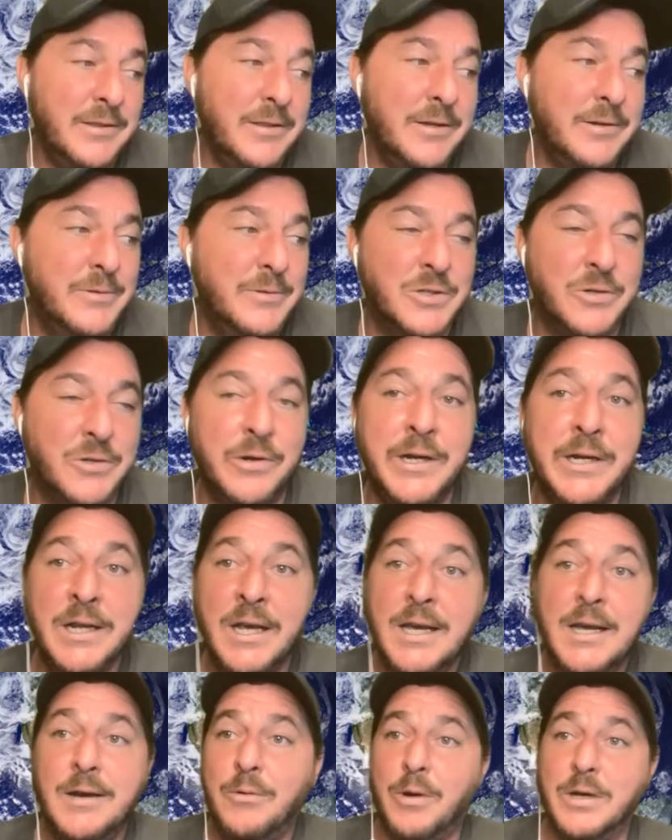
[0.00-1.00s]
thought it was great.
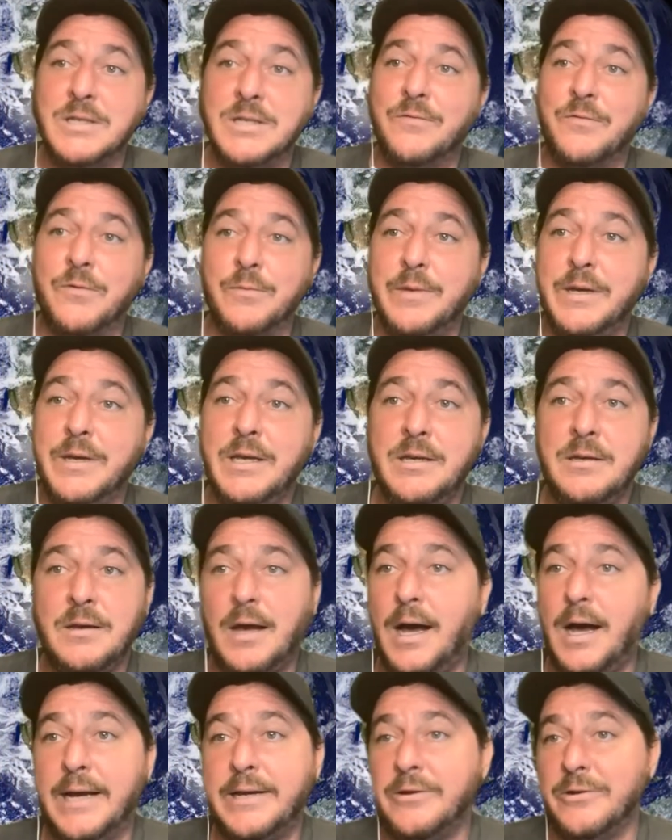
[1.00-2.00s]
Wasn't for
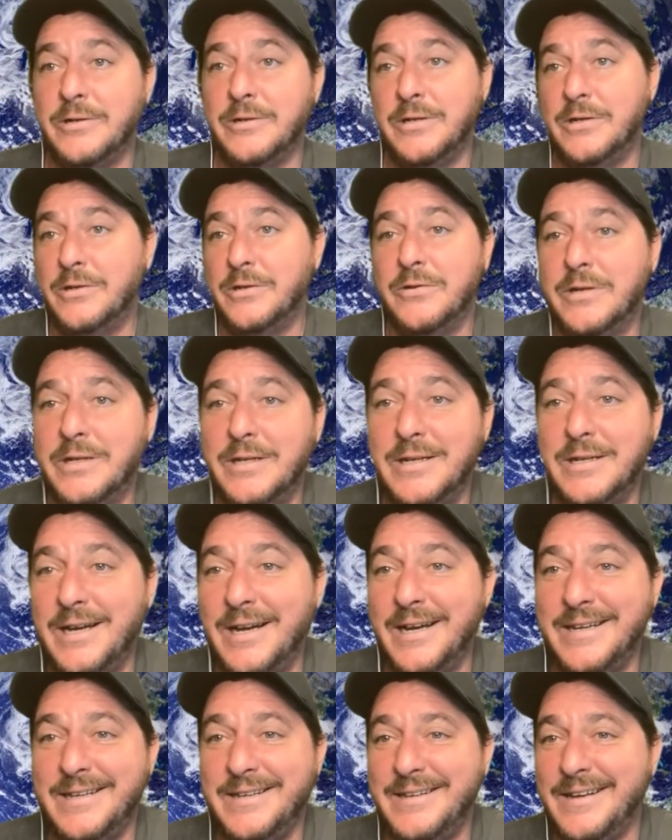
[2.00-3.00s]
me. I couldn't do it.
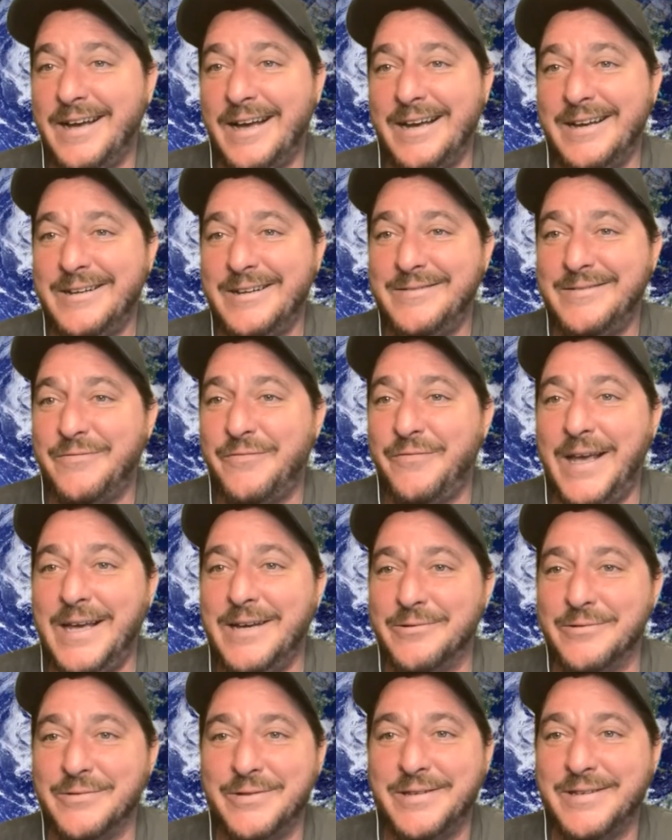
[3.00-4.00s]
I
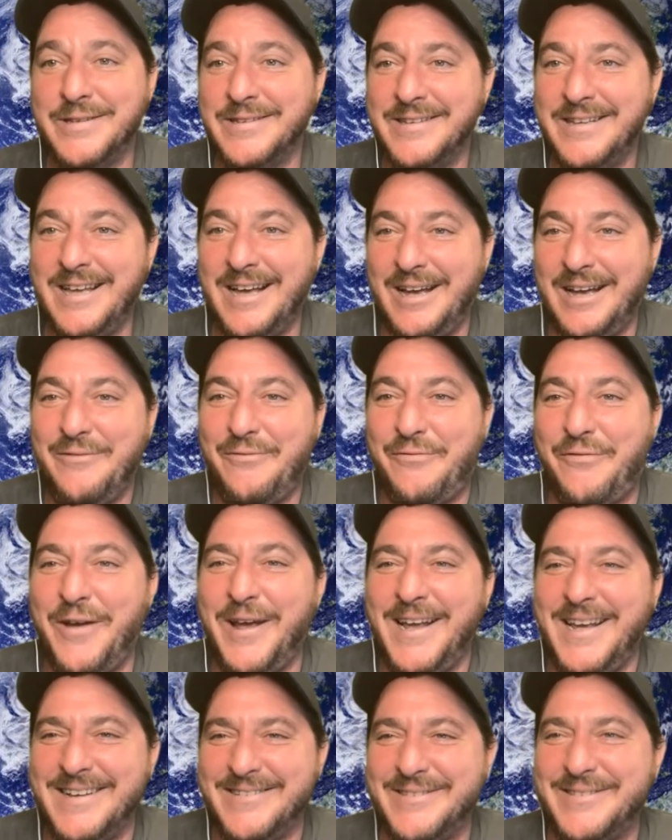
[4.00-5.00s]
failed. I
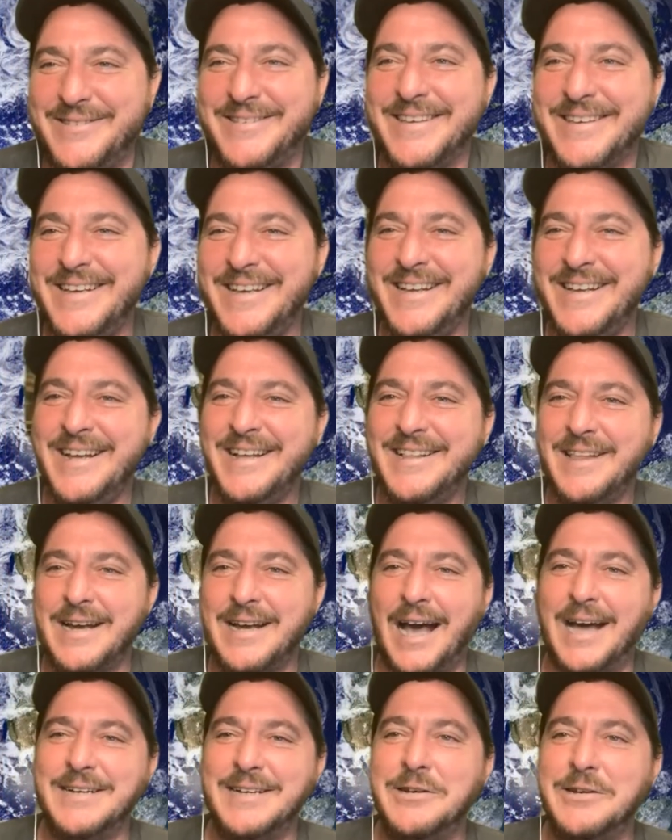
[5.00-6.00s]
failed.
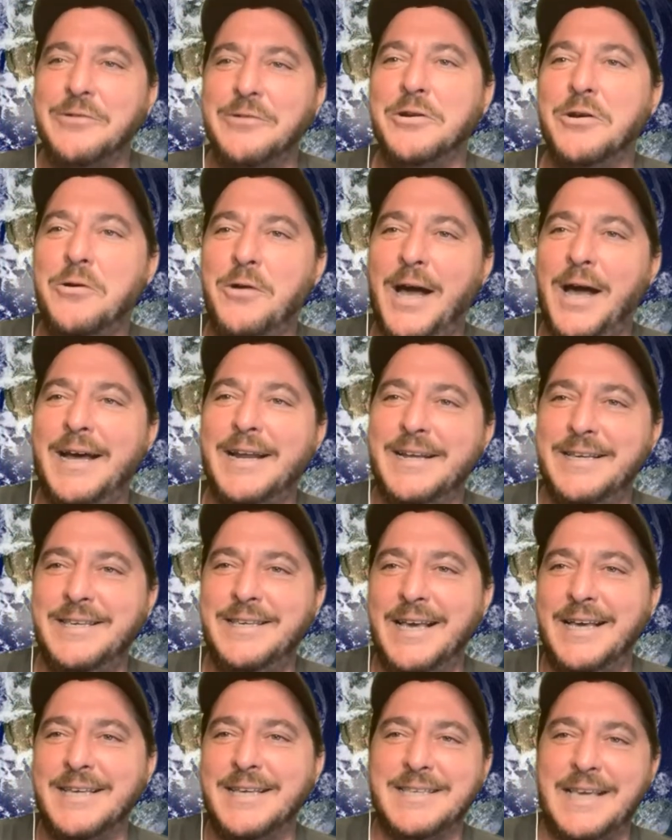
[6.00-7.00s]
Like, I don't know how to
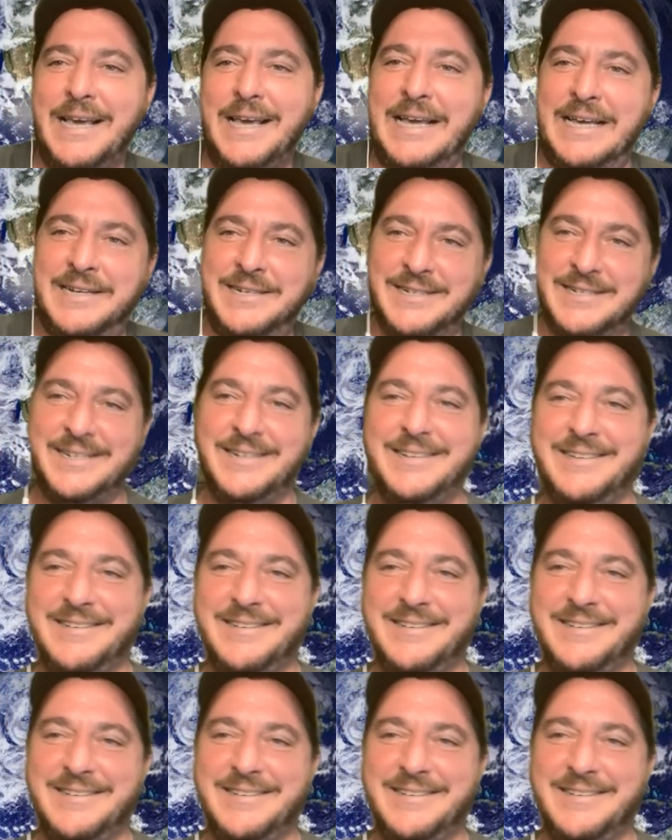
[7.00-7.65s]
yes and.